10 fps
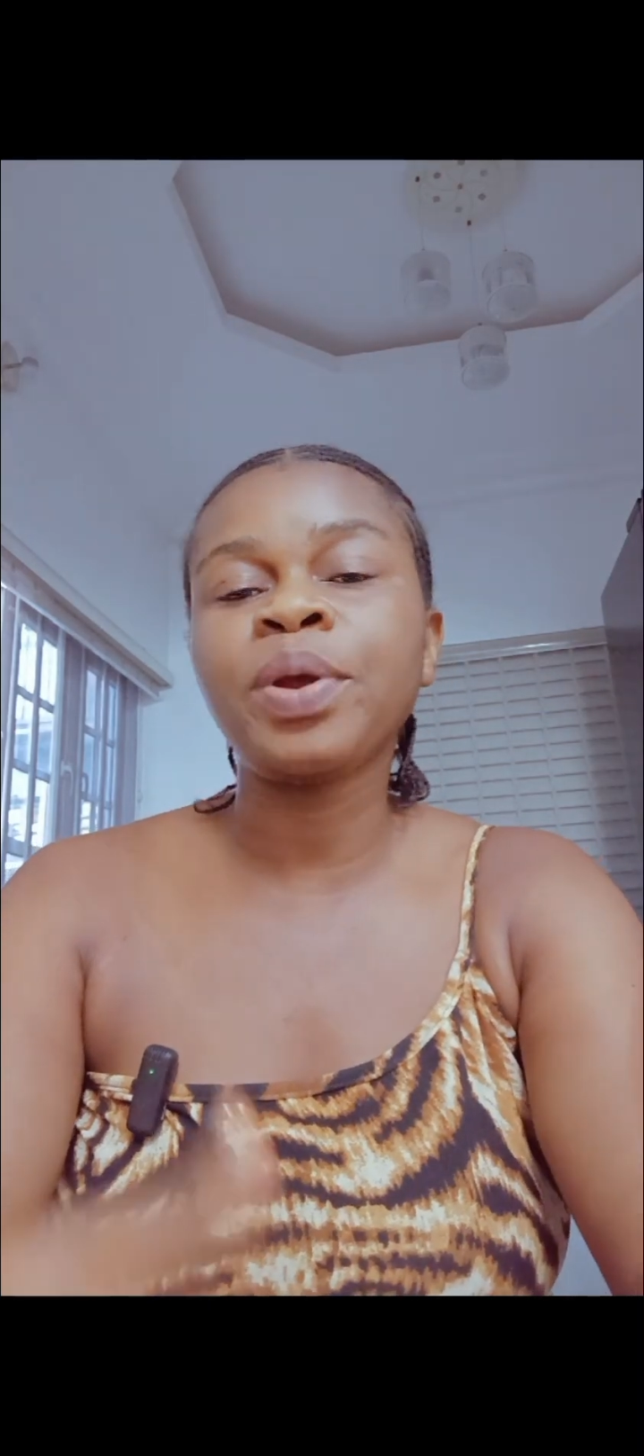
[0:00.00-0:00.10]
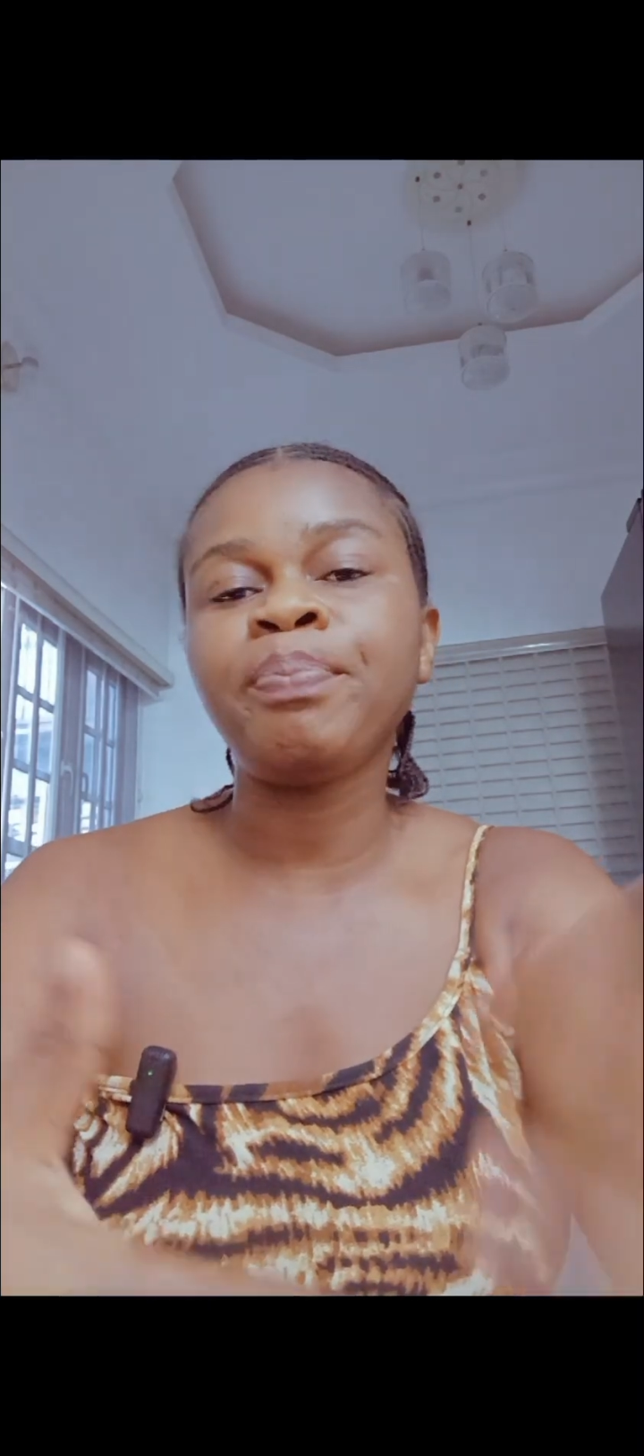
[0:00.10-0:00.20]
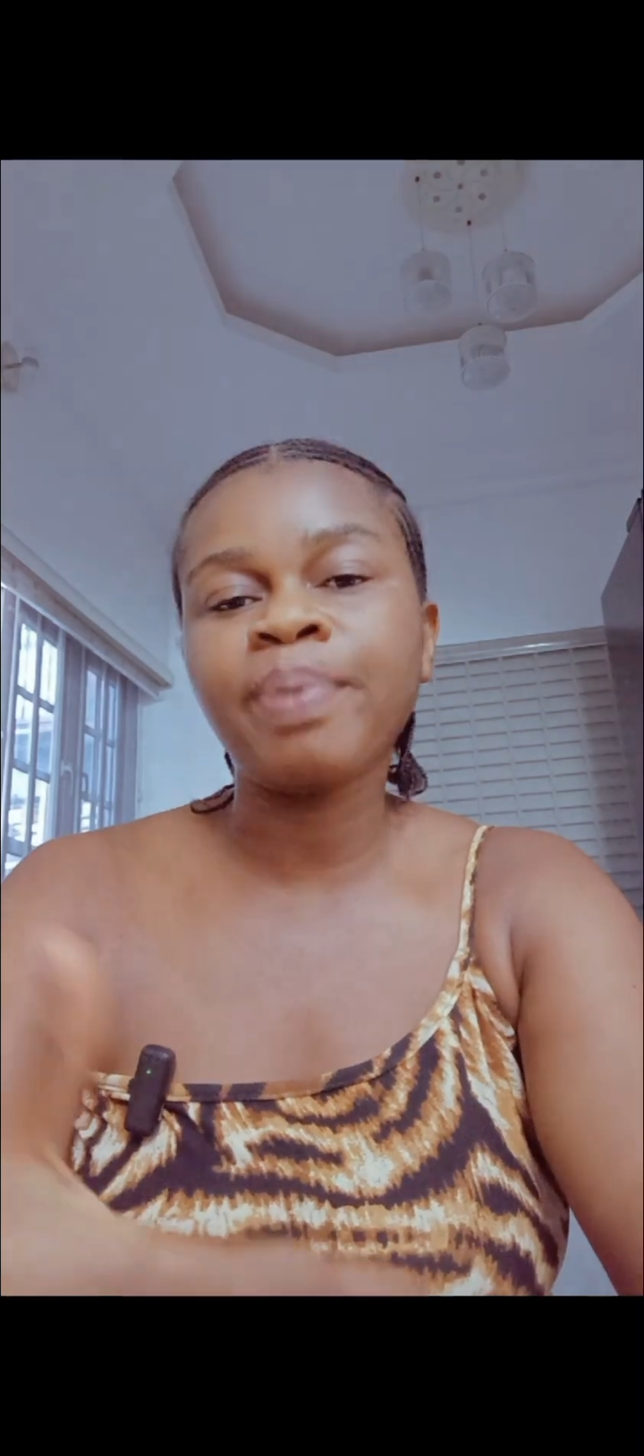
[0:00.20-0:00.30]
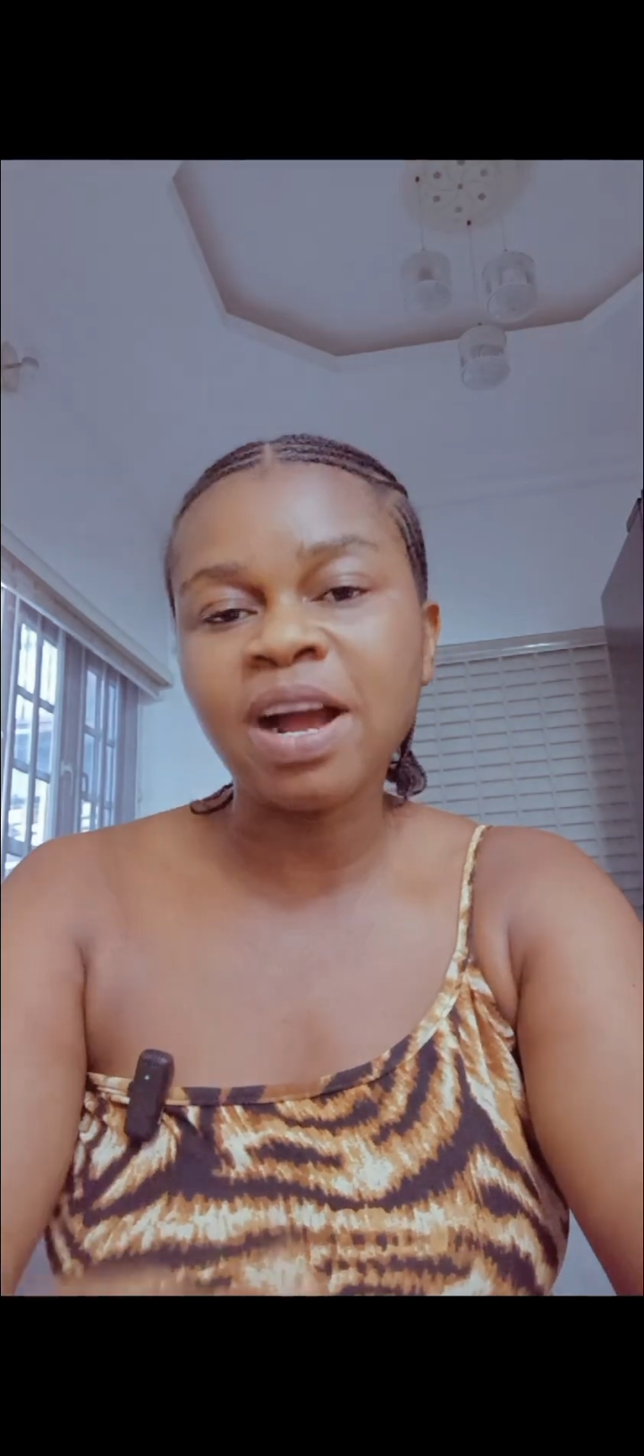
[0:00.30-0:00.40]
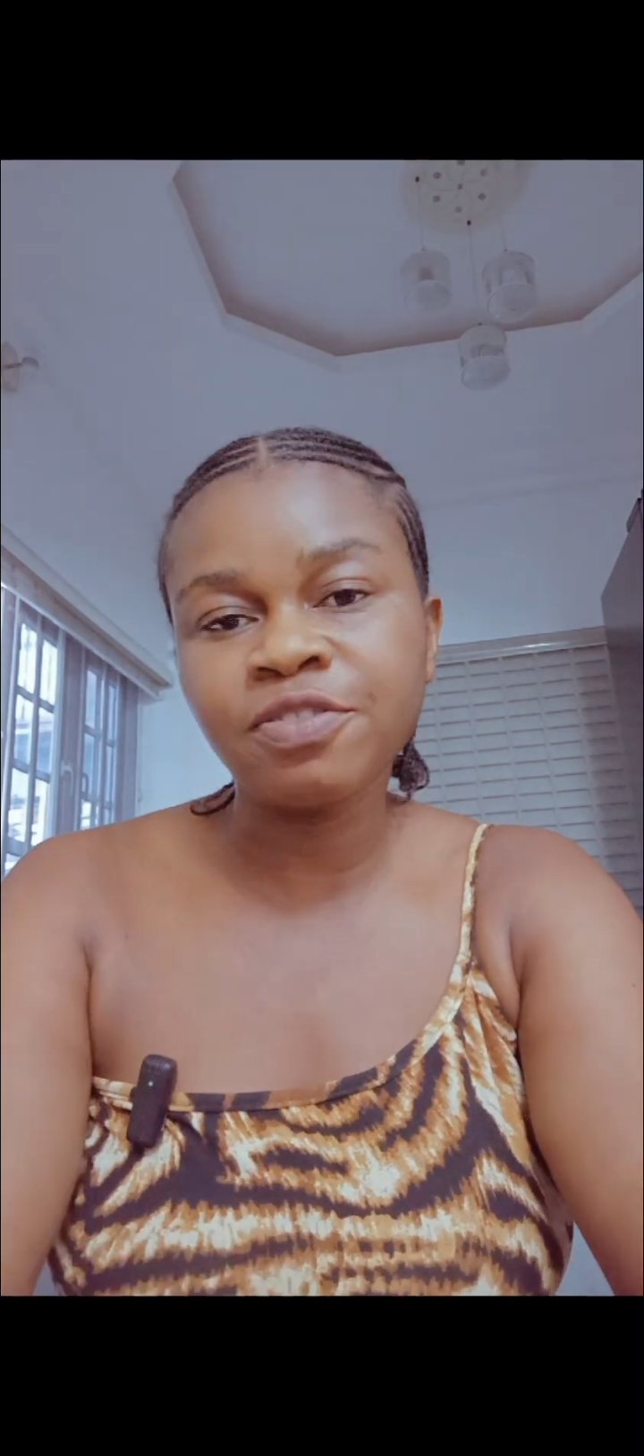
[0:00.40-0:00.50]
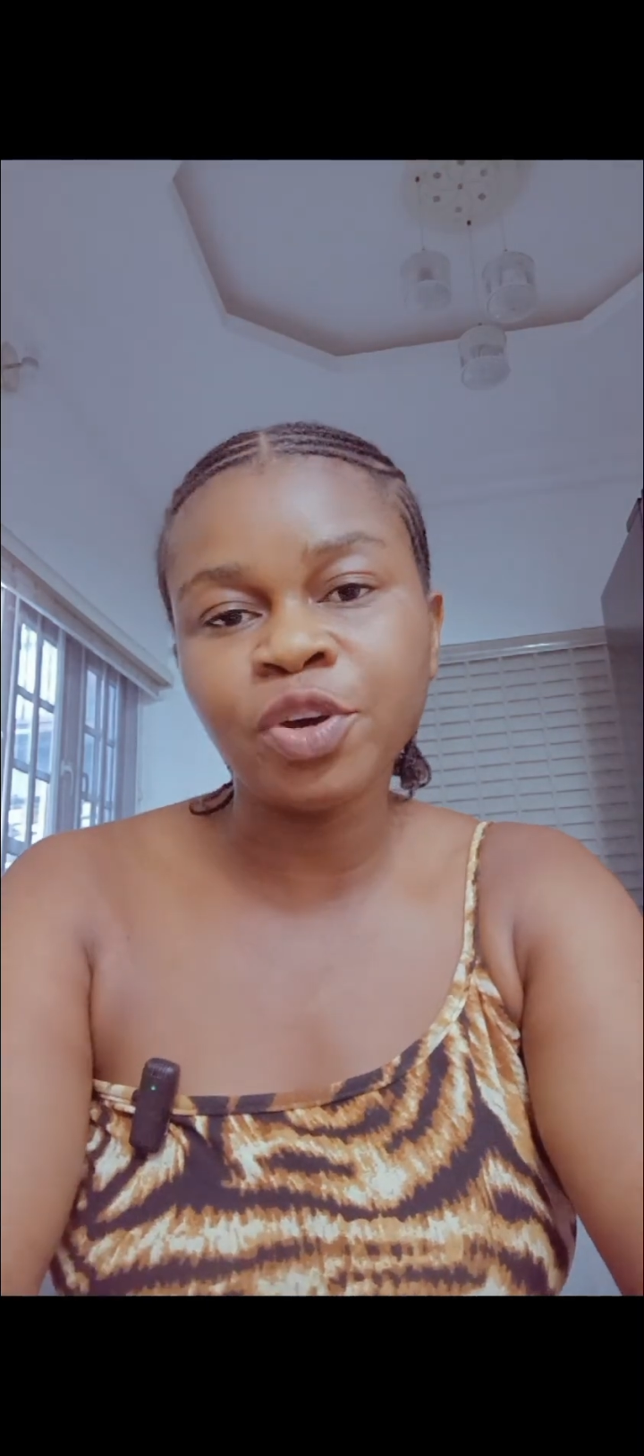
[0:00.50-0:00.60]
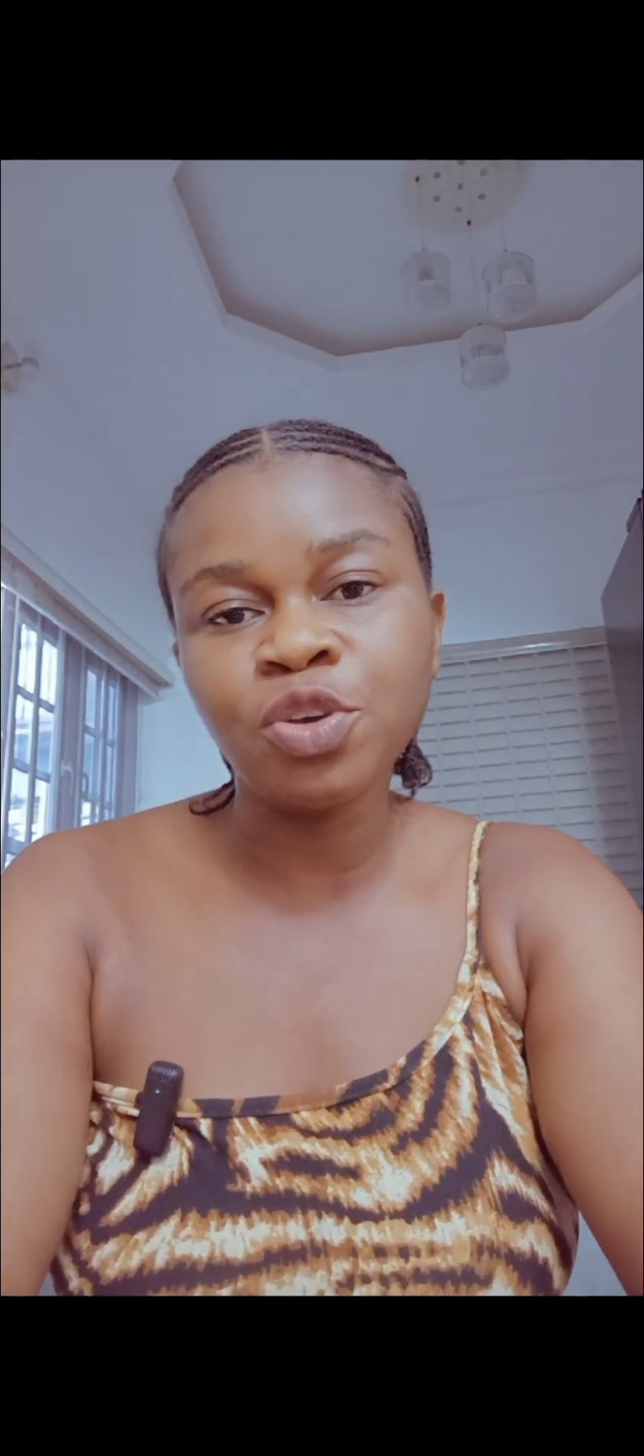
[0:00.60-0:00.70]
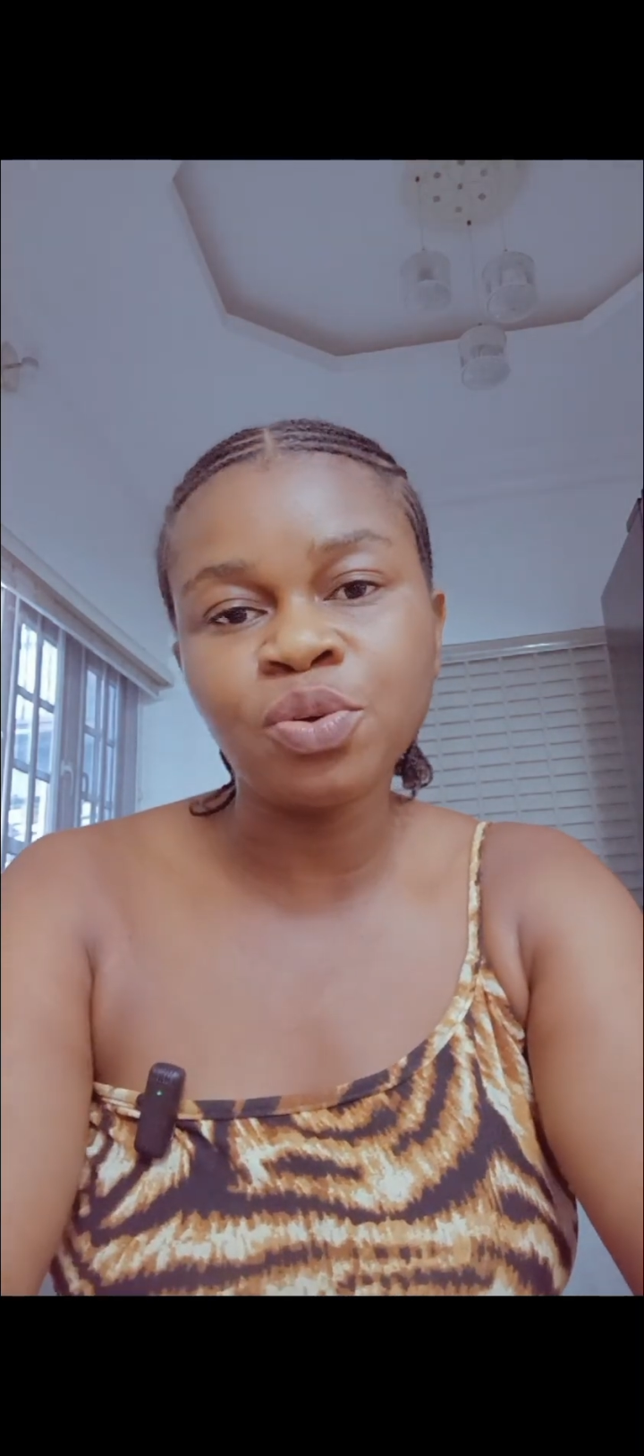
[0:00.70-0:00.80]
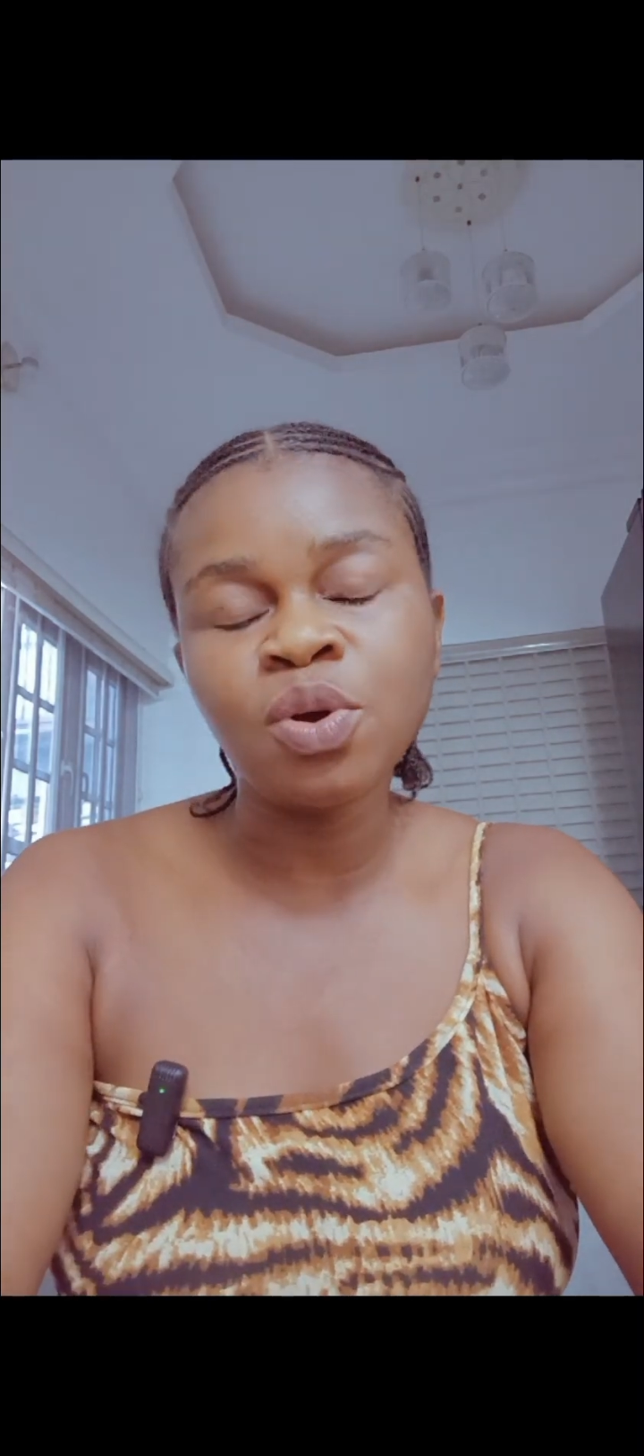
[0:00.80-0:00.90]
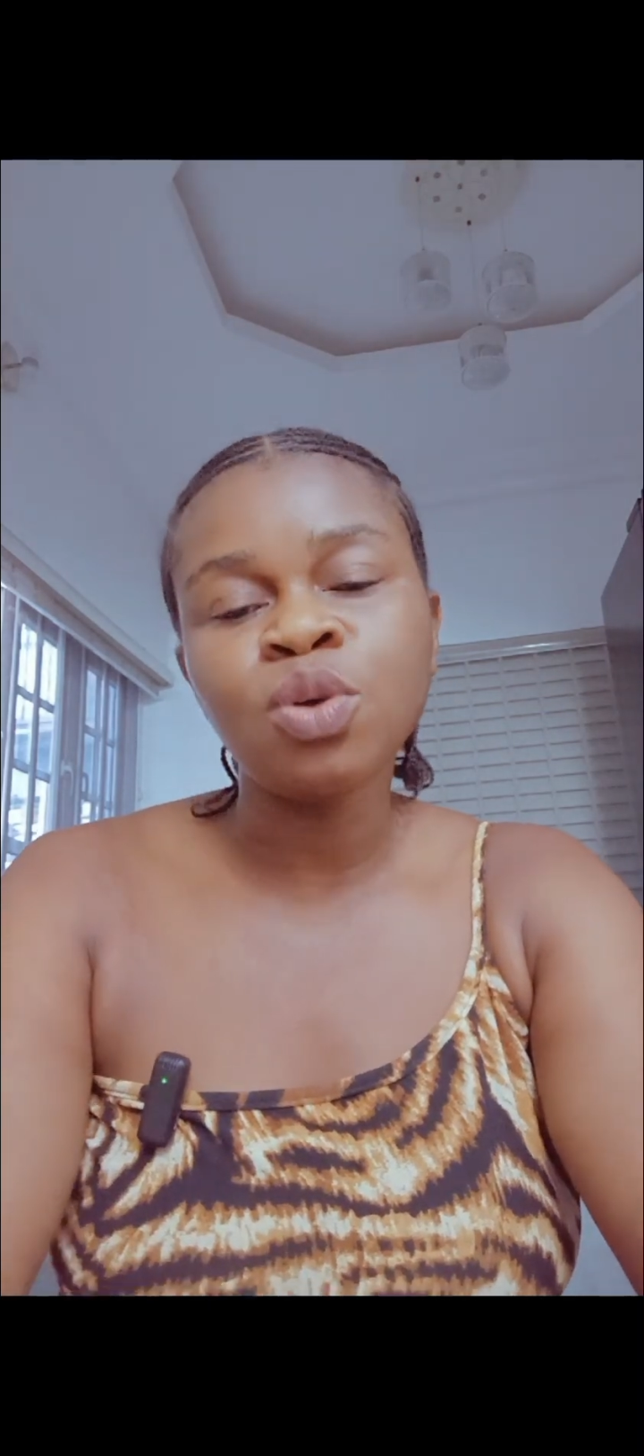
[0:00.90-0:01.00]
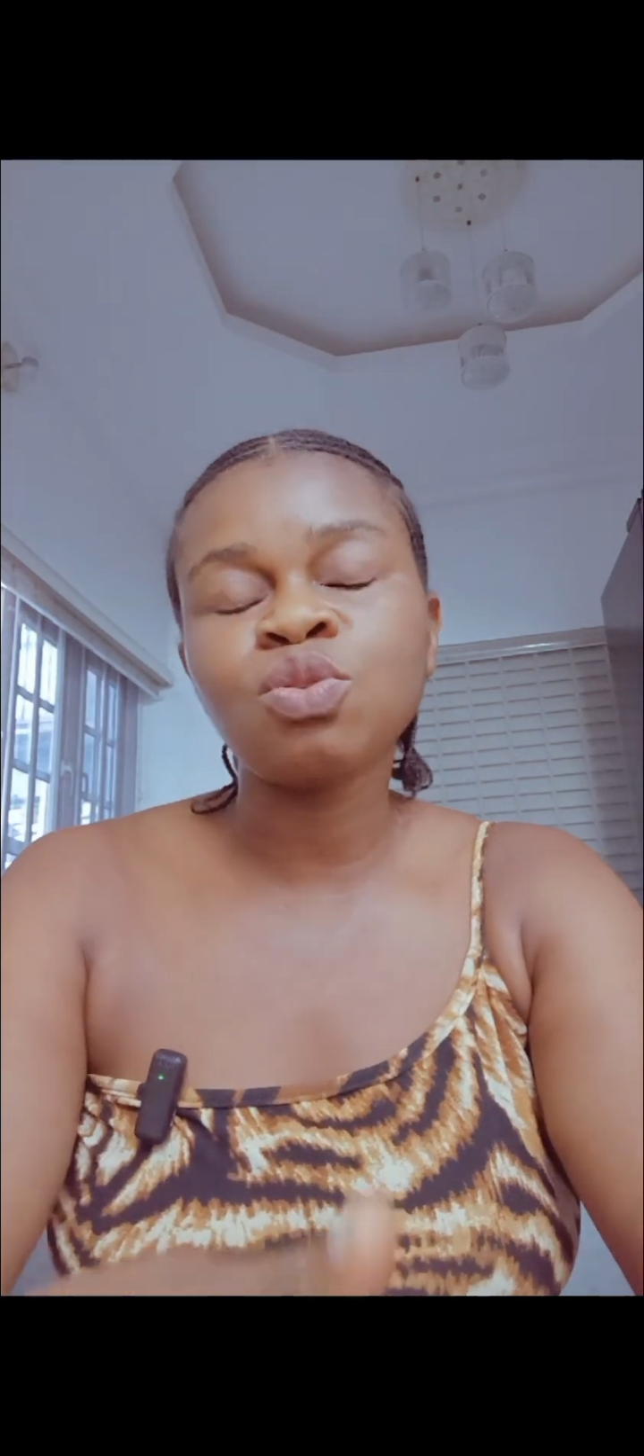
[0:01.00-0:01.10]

repack for you.